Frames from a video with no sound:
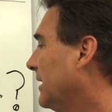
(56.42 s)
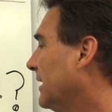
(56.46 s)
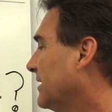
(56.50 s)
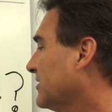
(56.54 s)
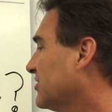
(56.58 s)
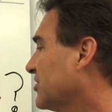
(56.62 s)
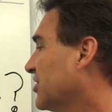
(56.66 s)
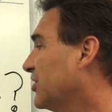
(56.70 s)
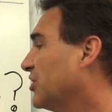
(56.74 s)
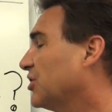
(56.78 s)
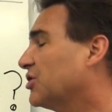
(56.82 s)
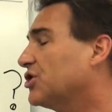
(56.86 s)

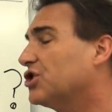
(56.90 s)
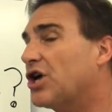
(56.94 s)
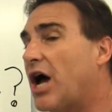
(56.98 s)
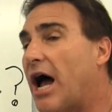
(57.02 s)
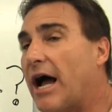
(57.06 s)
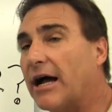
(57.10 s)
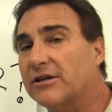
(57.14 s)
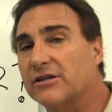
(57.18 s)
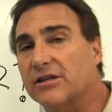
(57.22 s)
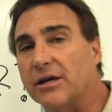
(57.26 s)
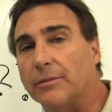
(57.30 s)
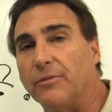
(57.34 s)
It's going to
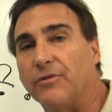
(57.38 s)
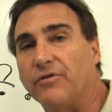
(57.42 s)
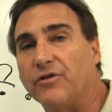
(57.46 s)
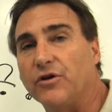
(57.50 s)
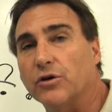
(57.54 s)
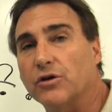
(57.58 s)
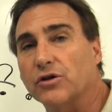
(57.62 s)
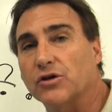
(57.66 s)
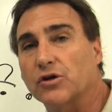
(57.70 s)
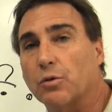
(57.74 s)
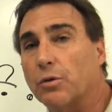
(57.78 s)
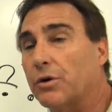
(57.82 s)
shock some of
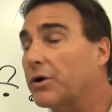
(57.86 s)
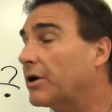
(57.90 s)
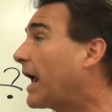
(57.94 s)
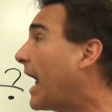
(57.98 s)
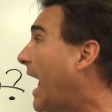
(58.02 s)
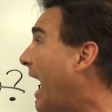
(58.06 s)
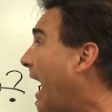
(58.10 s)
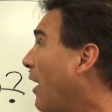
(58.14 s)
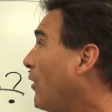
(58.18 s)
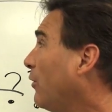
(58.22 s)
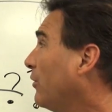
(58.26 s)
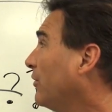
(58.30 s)
you because you're wondering,
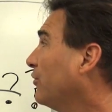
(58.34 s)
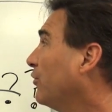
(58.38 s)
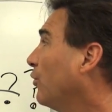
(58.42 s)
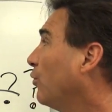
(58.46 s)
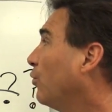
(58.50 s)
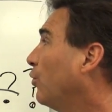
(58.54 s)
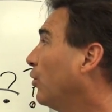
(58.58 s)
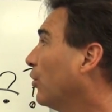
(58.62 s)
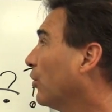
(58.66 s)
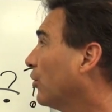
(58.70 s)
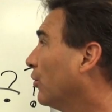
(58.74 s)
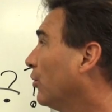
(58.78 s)
how in the
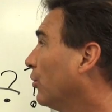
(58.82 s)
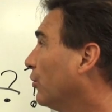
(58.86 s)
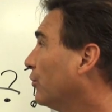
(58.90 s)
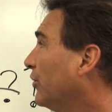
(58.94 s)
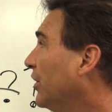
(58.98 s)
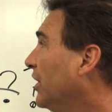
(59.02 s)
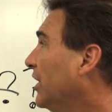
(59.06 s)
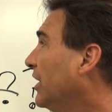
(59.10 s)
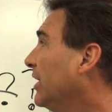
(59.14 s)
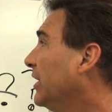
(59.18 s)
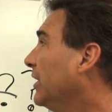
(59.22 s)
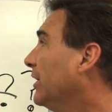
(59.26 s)

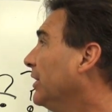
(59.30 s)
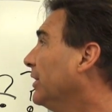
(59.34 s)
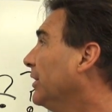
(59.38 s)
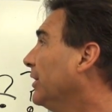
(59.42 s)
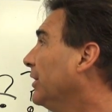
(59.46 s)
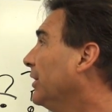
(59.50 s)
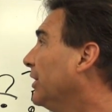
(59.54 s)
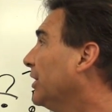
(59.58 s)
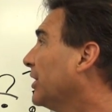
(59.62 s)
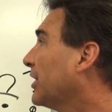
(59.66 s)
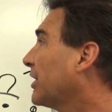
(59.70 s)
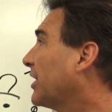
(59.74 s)
world
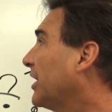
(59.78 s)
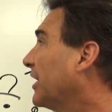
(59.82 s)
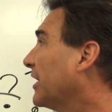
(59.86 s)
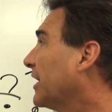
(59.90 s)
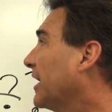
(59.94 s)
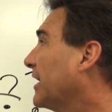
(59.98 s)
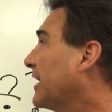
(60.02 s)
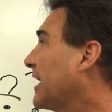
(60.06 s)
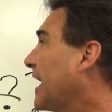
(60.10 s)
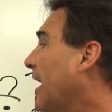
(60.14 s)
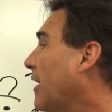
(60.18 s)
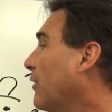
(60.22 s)

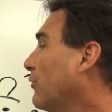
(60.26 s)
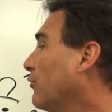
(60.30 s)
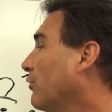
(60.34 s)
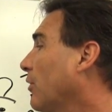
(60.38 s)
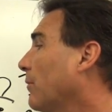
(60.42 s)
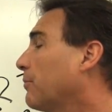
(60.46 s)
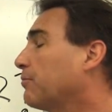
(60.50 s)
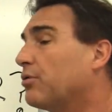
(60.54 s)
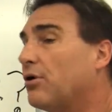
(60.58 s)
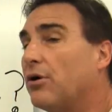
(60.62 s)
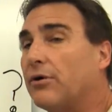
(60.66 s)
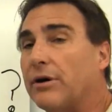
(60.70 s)
can a noun
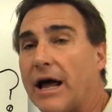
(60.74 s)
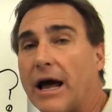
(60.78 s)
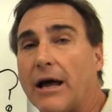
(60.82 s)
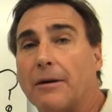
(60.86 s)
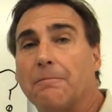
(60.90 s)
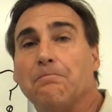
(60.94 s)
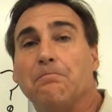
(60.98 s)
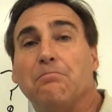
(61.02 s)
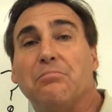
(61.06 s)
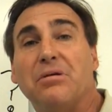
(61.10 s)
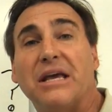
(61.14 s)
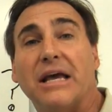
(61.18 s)
or a
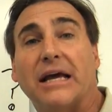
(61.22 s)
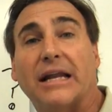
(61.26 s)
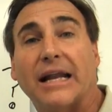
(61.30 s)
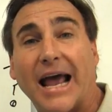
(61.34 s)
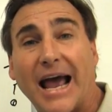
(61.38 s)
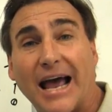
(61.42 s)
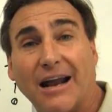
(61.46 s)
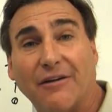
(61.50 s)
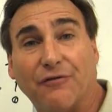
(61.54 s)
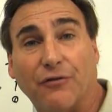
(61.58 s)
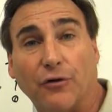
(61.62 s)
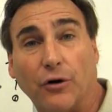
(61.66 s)
pronoun be an
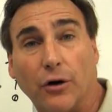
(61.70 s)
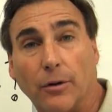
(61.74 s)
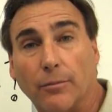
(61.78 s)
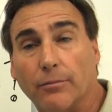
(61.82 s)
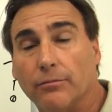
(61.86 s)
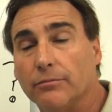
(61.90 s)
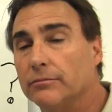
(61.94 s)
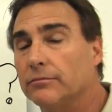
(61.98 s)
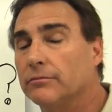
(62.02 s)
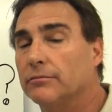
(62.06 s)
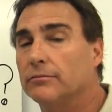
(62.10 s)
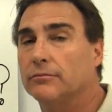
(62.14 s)

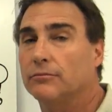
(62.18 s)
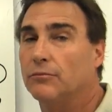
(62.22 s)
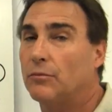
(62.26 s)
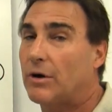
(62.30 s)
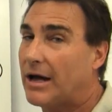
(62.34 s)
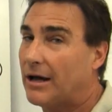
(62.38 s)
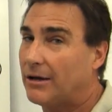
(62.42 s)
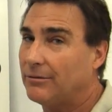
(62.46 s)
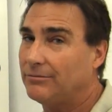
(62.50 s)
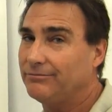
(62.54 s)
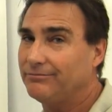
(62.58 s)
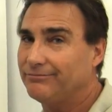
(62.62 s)
adverb?
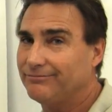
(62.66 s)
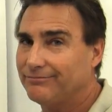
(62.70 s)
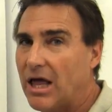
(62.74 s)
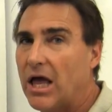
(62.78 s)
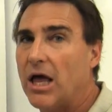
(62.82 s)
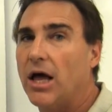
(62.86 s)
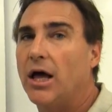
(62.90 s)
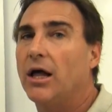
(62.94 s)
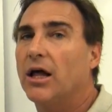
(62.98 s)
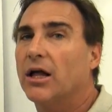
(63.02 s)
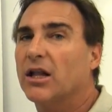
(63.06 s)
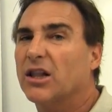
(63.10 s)
Well,
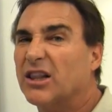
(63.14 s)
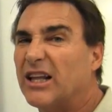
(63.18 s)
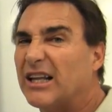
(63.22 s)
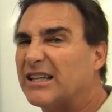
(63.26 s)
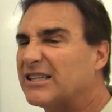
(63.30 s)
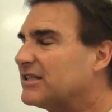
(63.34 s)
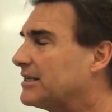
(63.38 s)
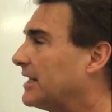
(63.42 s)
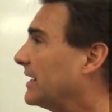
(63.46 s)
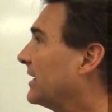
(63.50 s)
let's